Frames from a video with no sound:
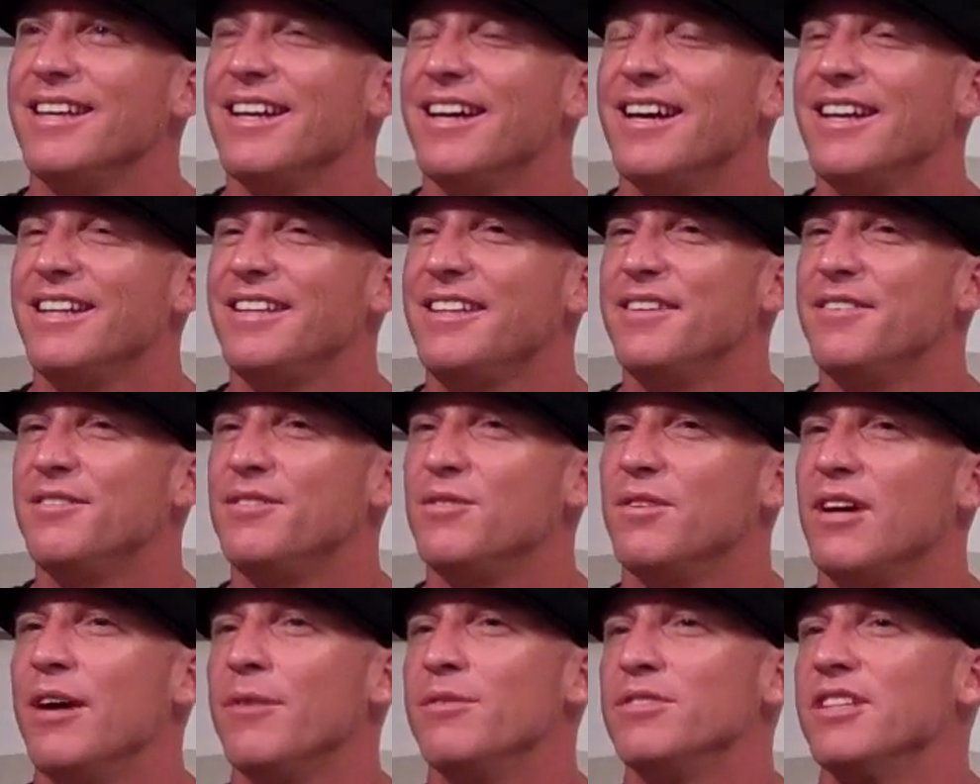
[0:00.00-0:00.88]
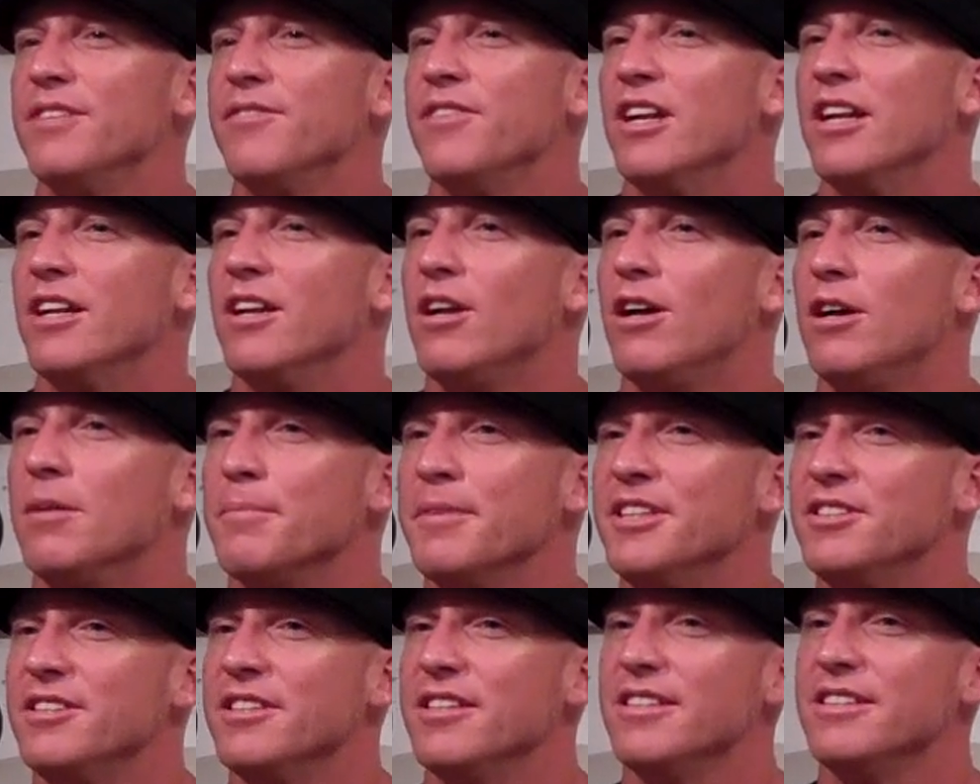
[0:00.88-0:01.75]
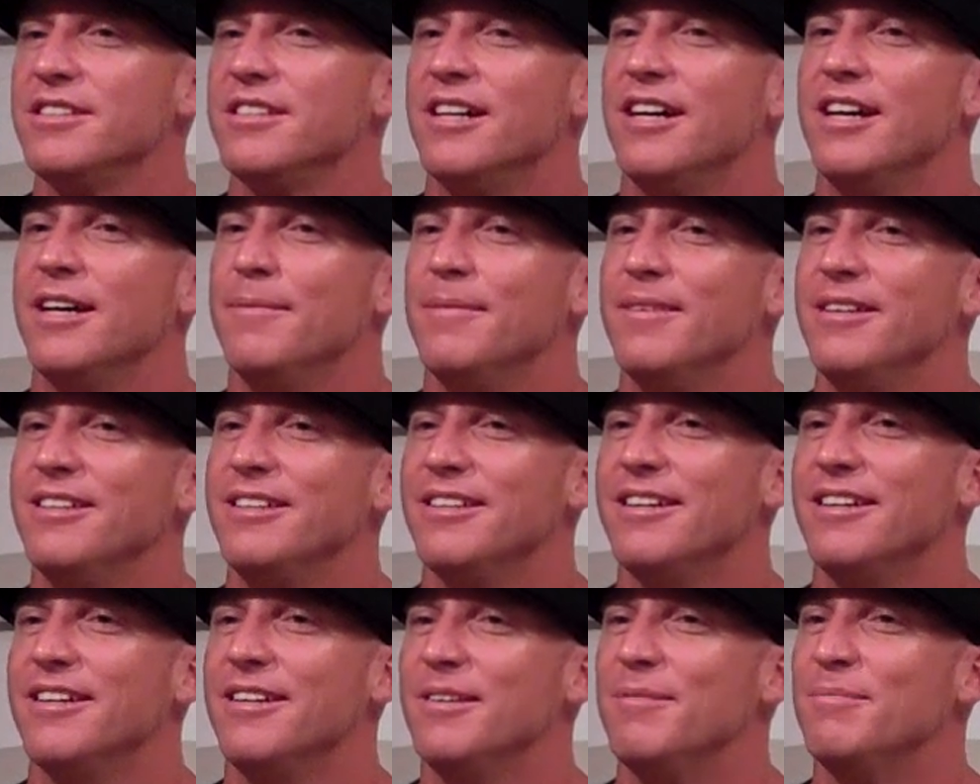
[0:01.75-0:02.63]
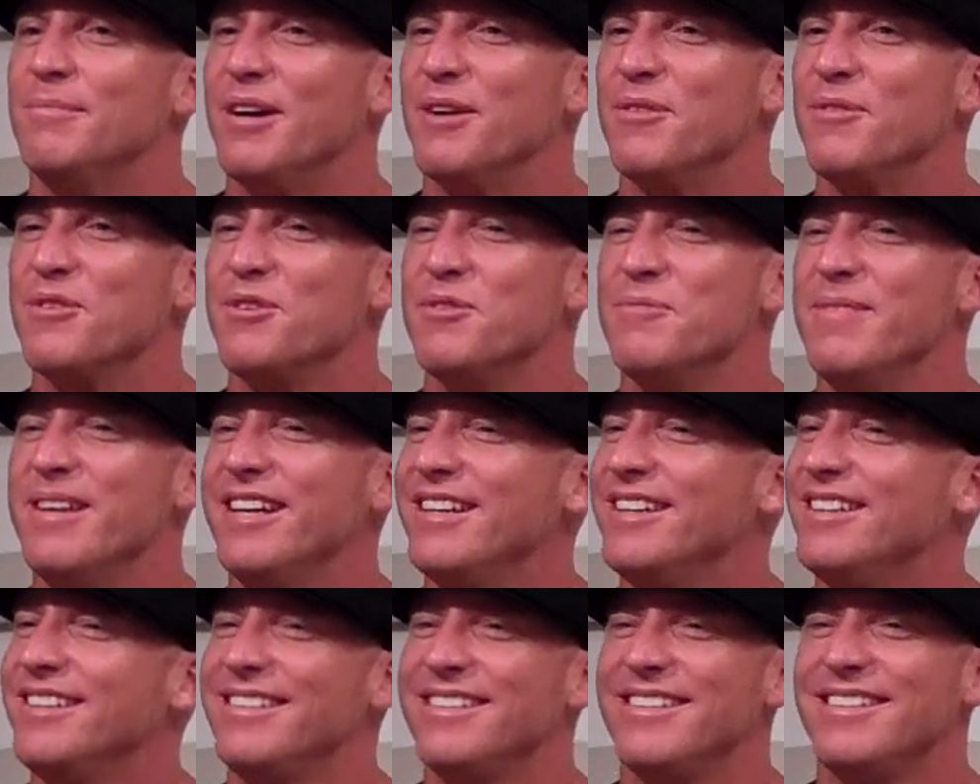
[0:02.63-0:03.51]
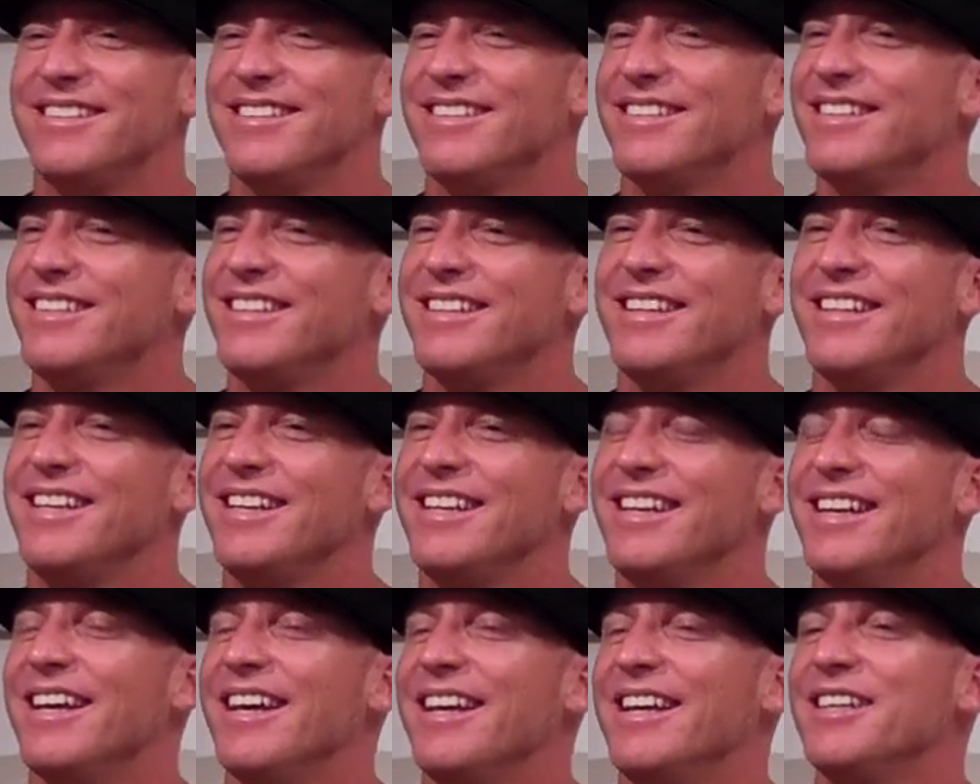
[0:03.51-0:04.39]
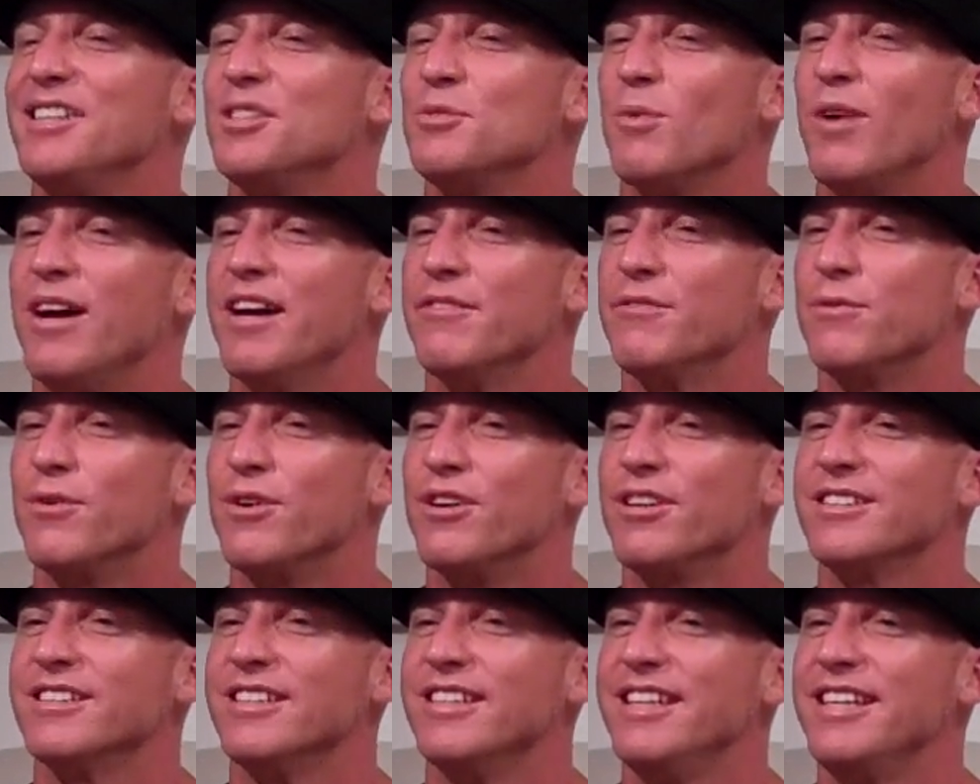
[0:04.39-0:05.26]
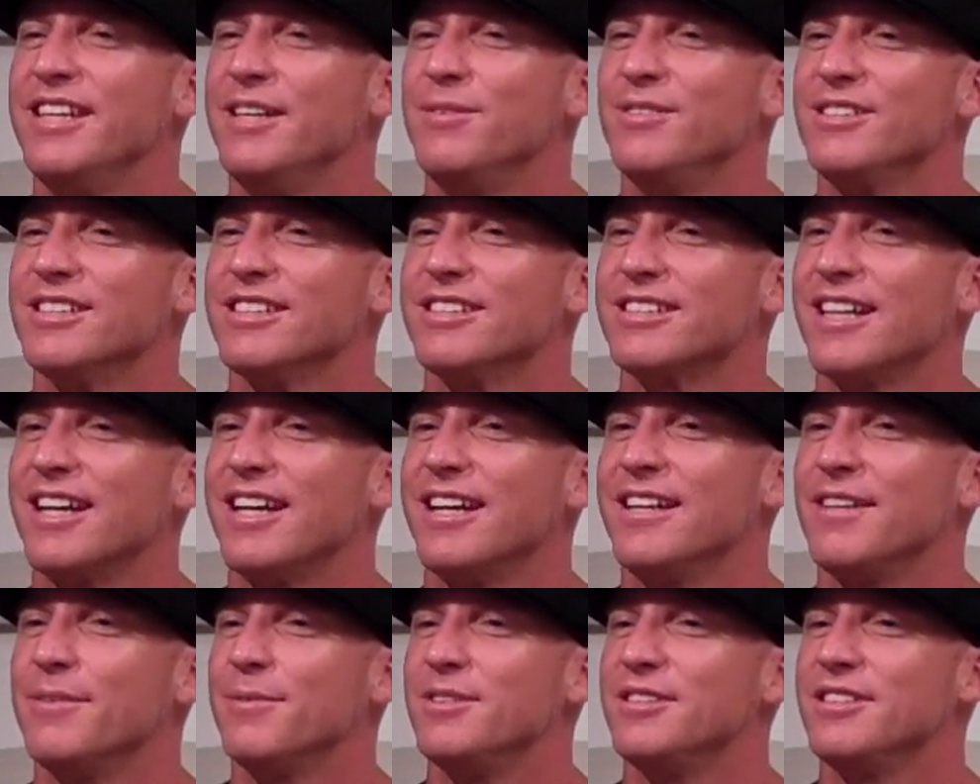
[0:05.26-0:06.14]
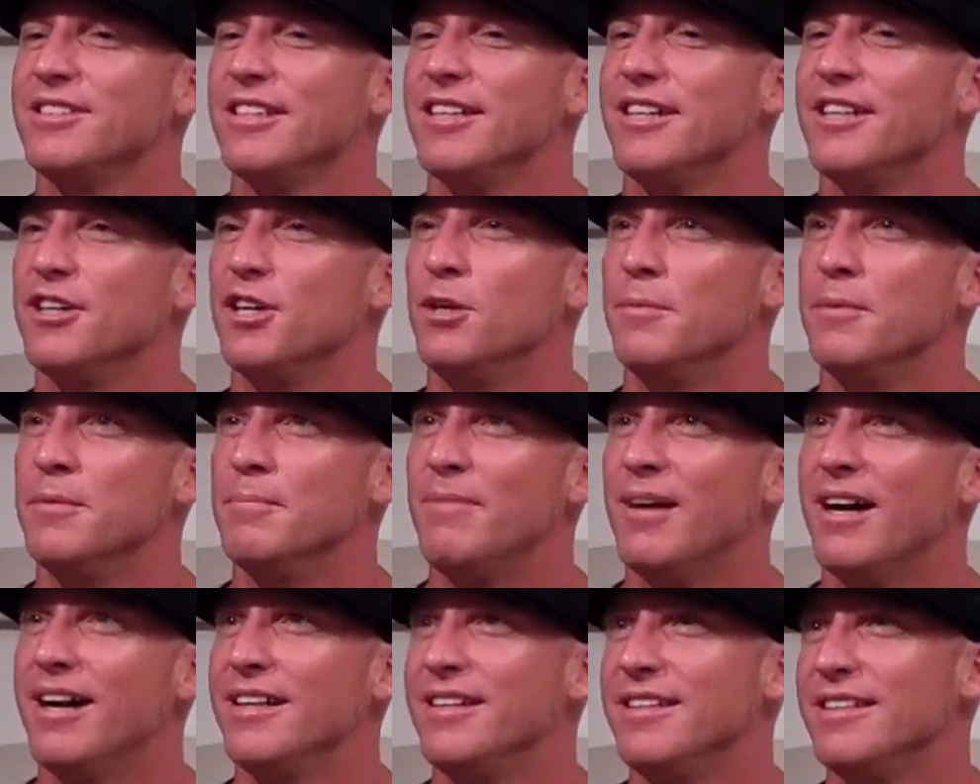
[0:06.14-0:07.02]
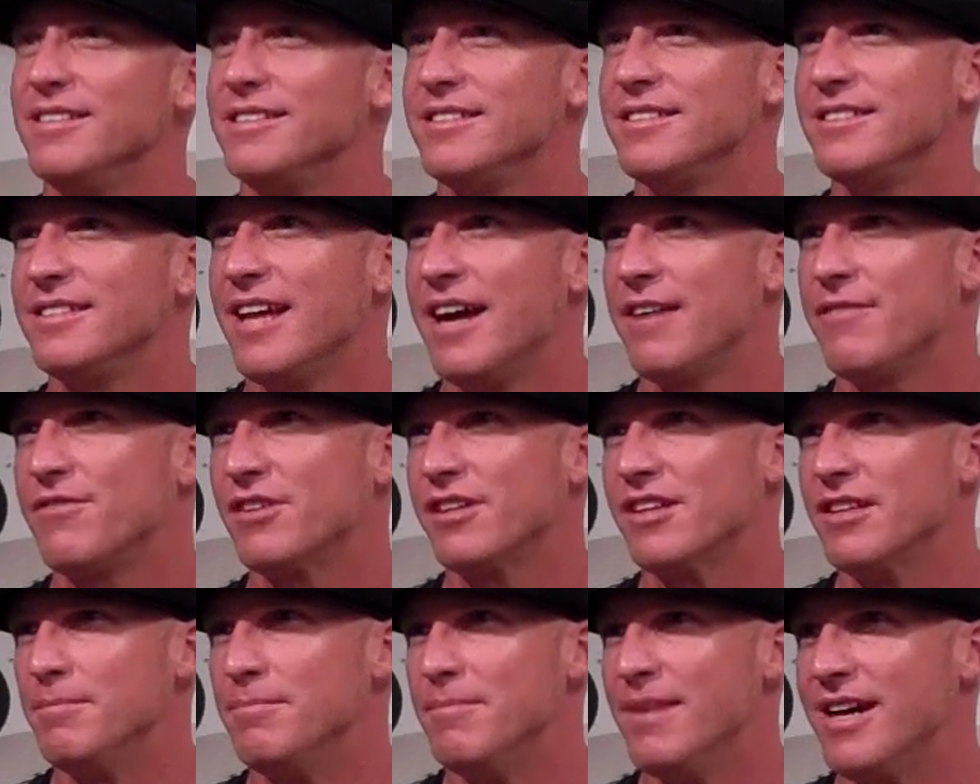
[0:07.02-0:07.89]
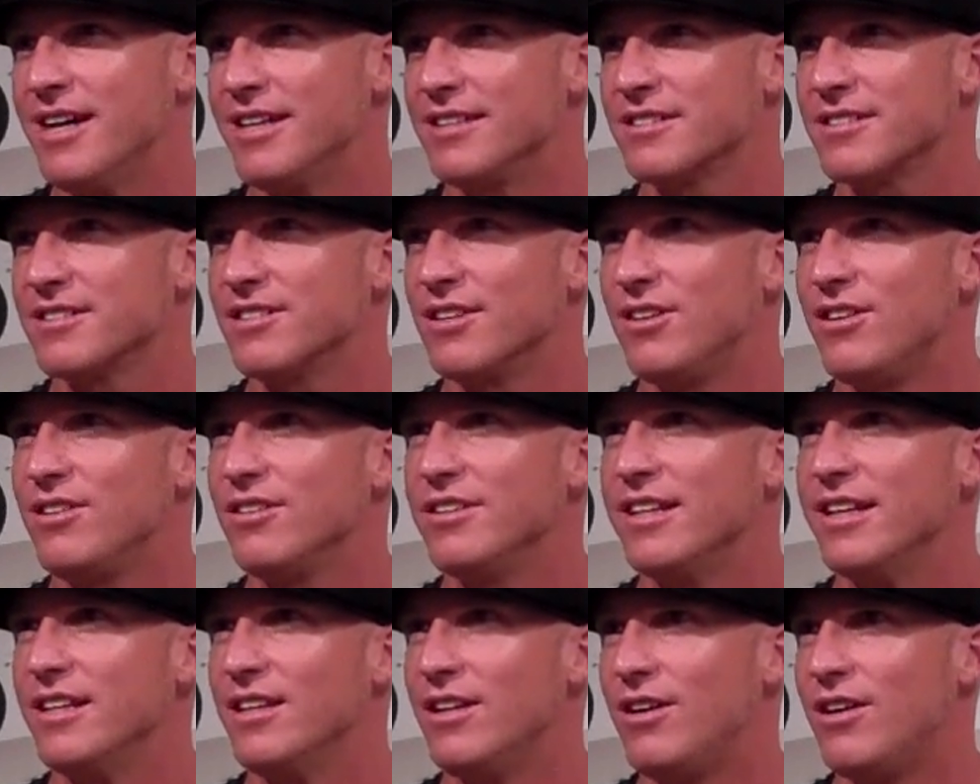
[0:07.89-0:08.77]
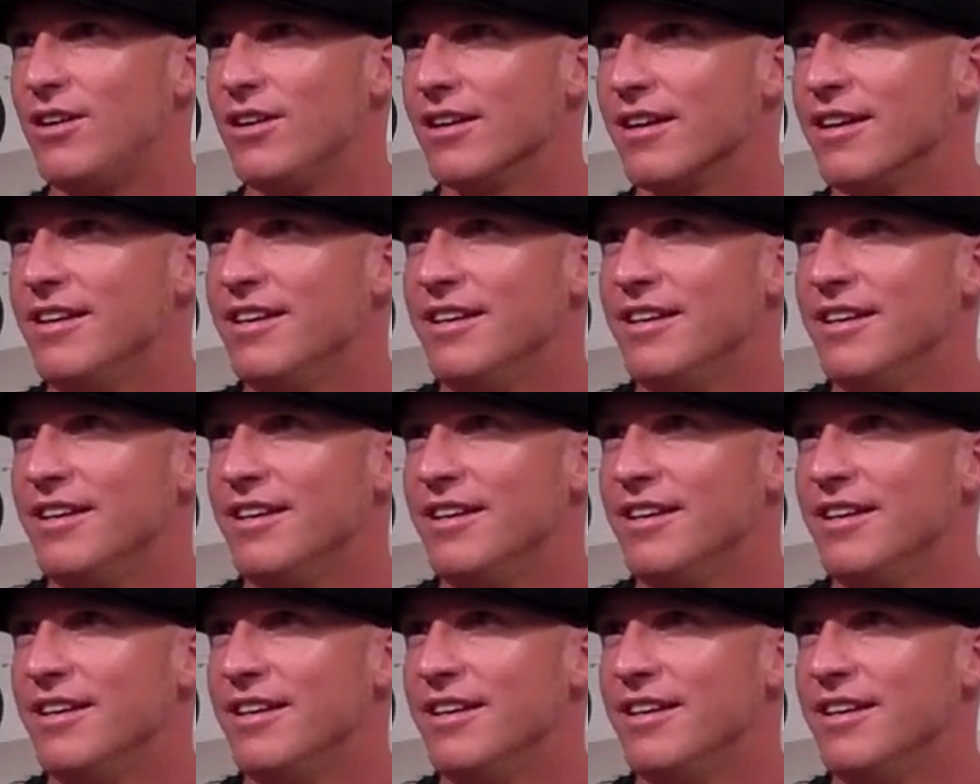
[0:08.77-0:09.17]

Yeah, I lived. I was living in Long Beach at the time, and uh, my roommate, his wife worked, and he was this guy that would sit at home and buy these African masks all day long.